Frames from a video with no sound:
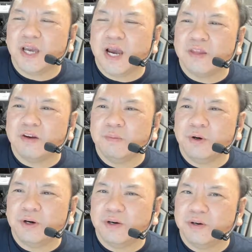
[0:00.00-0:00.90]
gathering
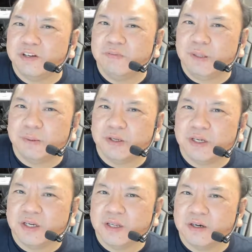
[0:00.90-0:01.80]
more creative people
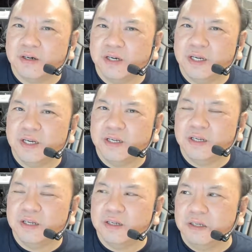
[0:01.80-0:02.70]
together
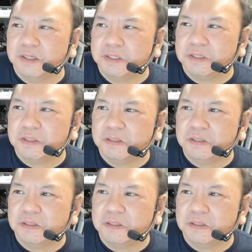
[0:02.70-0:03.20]
and